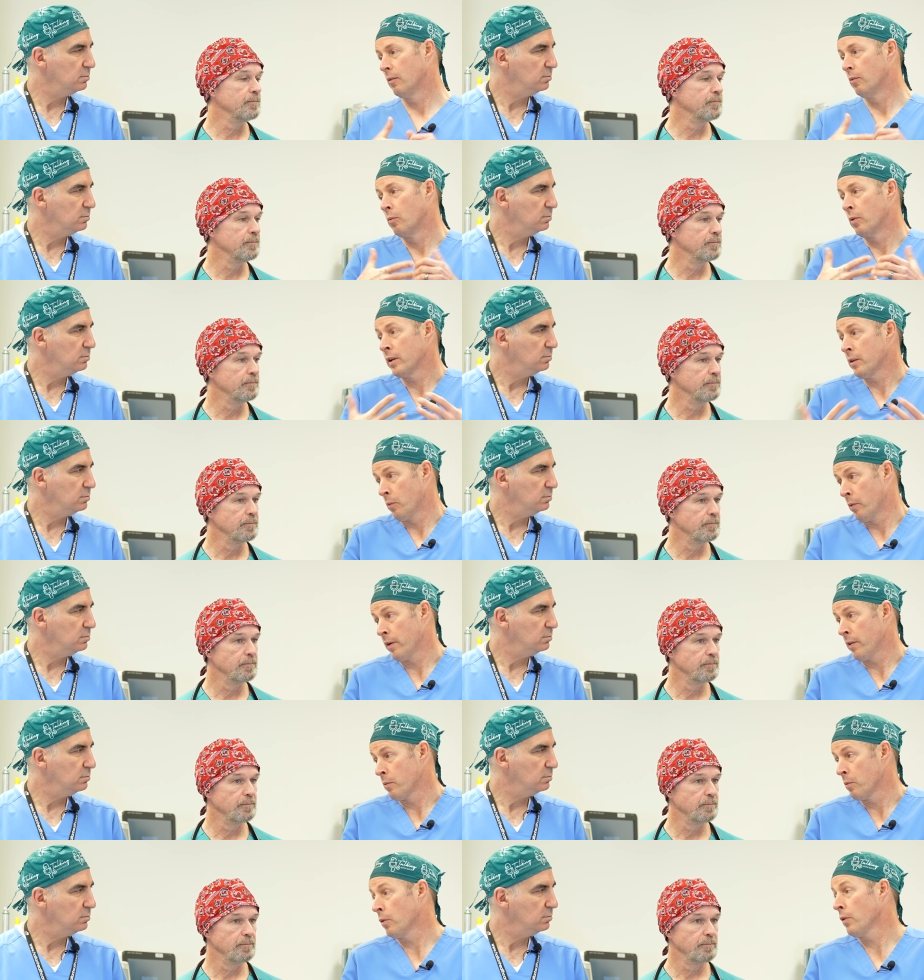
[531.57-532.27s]
Speaker 1: What,
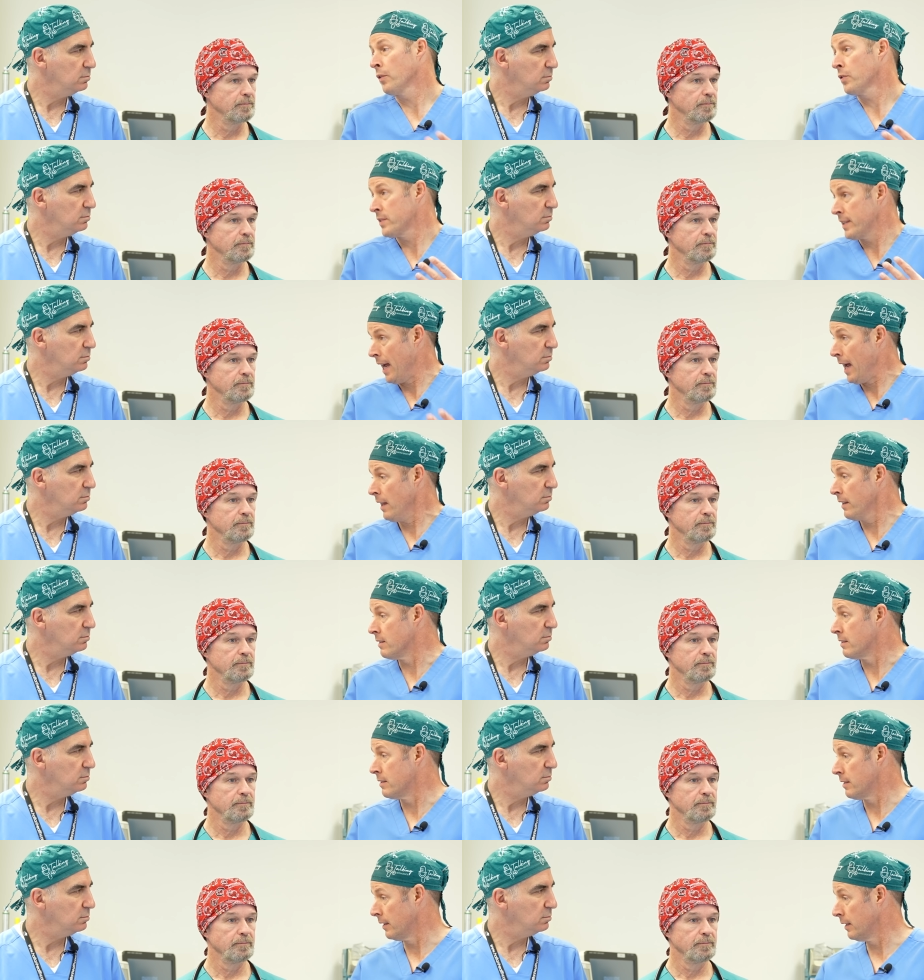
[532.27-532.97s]
what are the role of
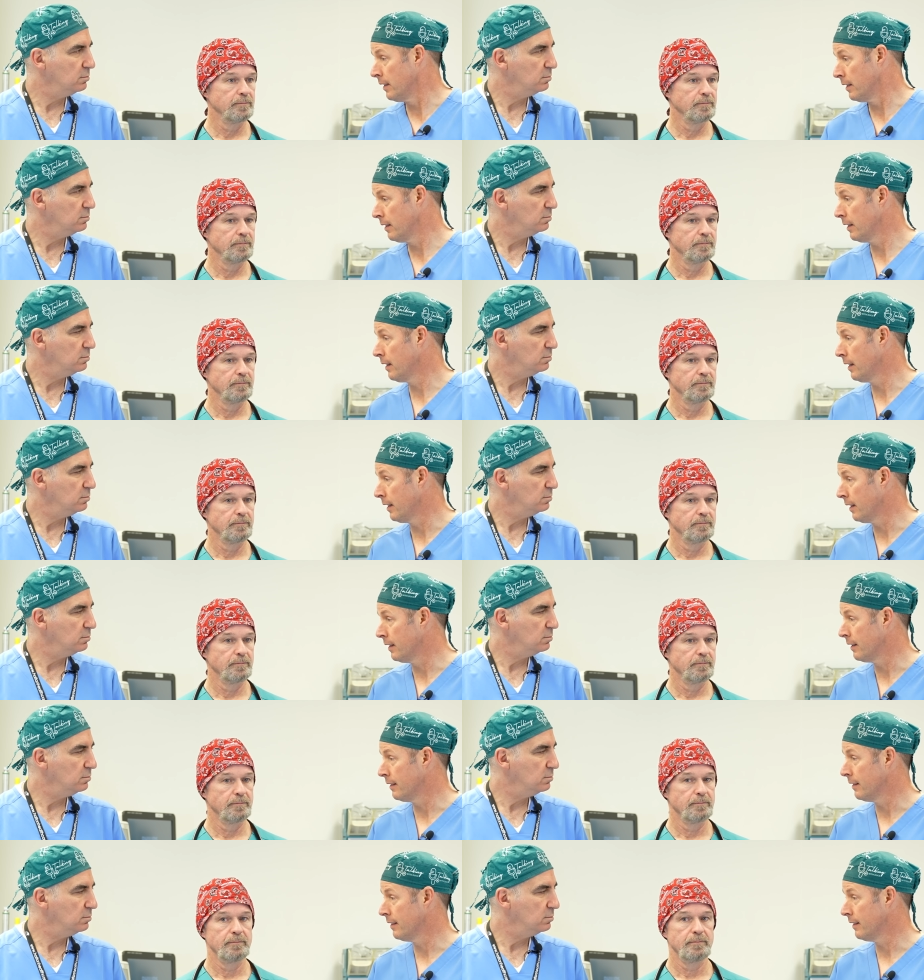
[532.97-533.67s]
statins in,
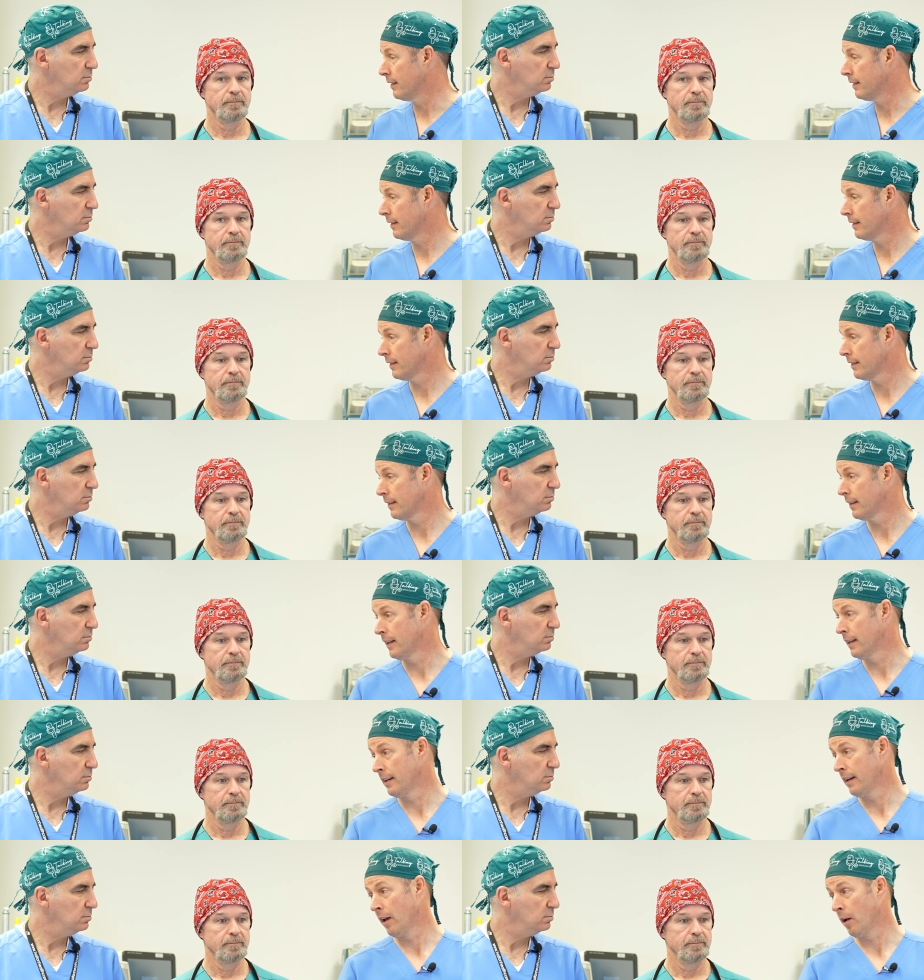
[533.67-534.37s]
in,
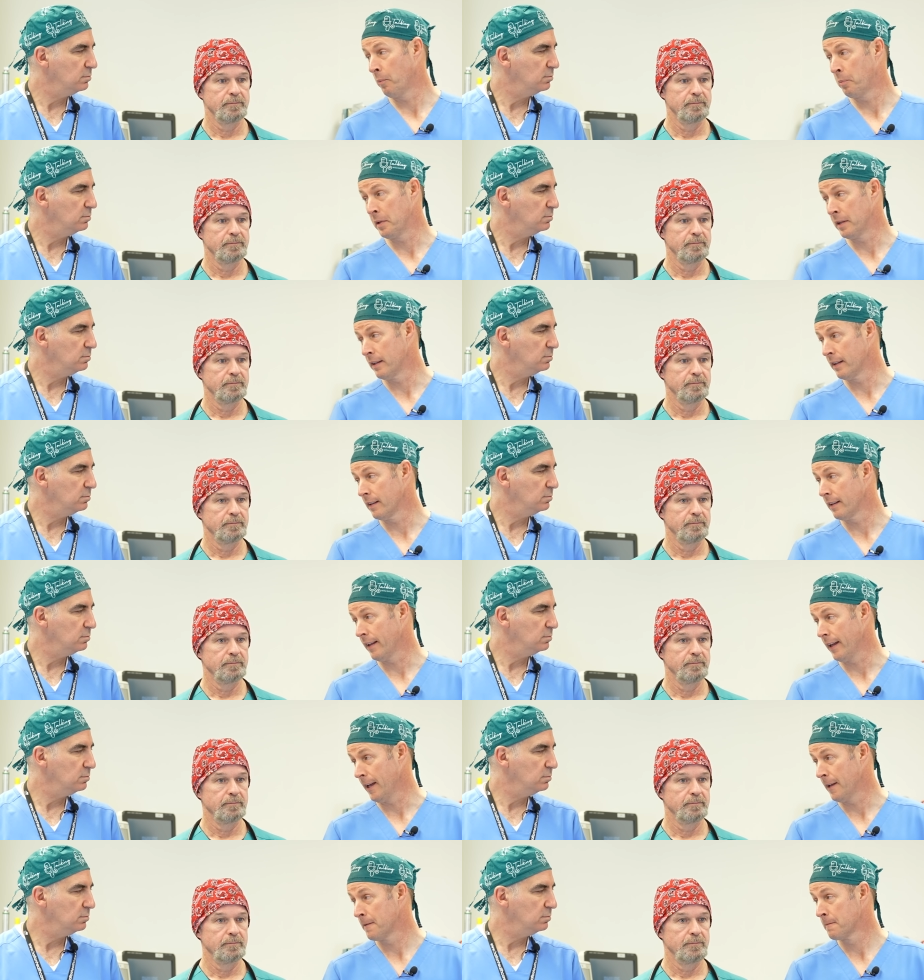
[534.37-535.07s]
in LP
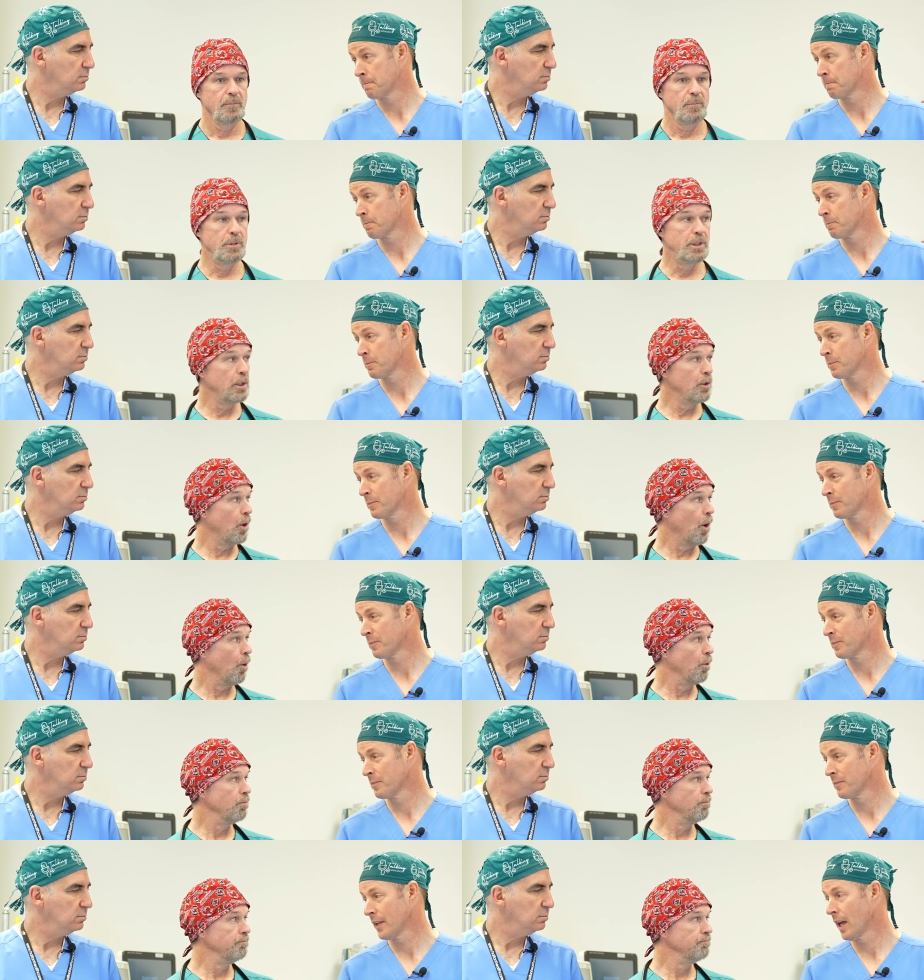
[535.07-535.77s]
little a?
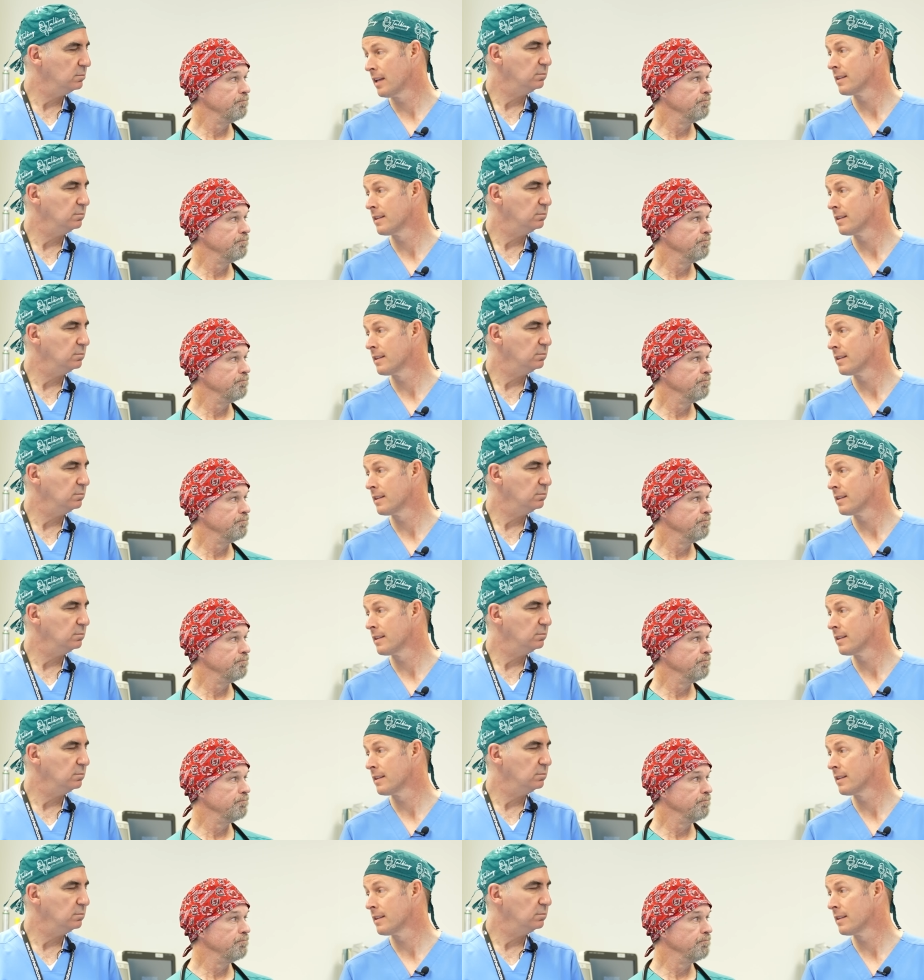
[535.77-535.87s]
Zero.